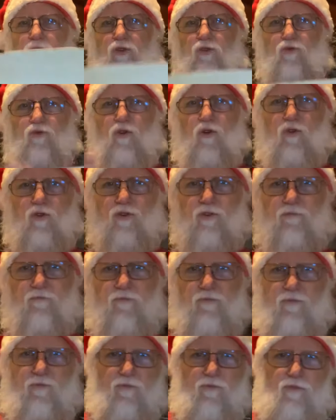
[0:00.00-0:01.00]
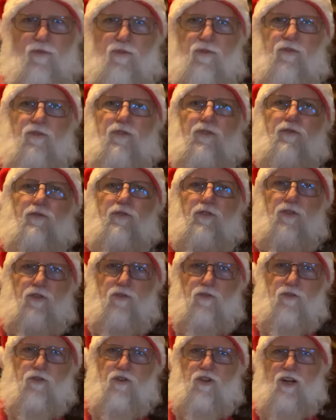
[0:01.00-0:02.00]
Roller,
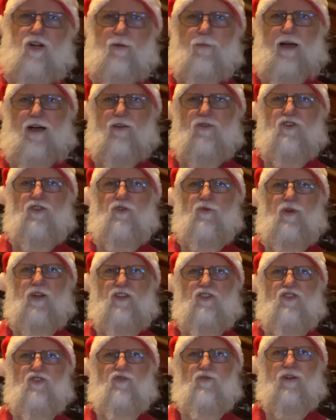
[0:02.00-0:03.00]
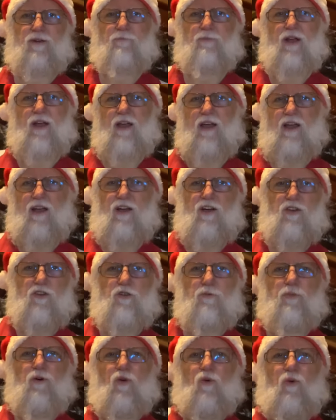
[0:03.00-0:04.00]
you cut about 2-inch strip.
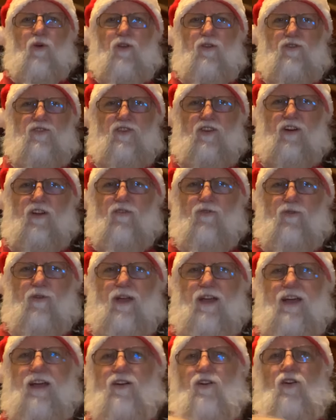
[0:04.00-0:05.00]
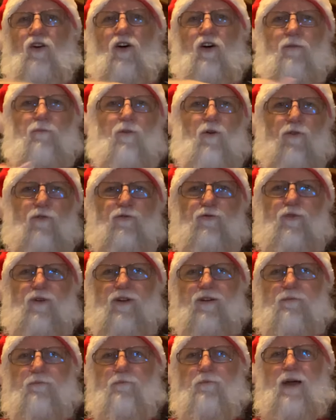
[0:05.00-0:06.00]
You put wheels on either end on both
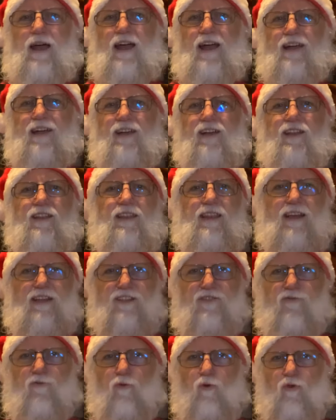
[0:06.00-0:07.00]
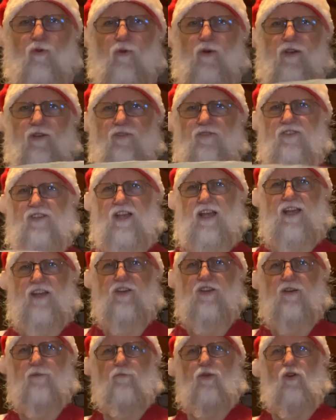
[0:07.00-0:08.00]
front and back. That's 4 wheels, and
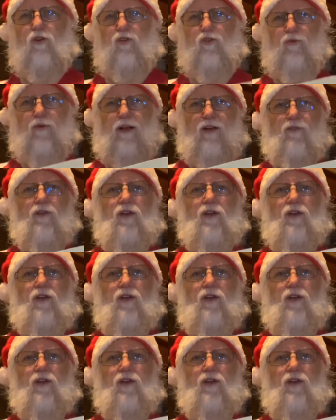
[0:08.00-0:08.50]
you can pull it around.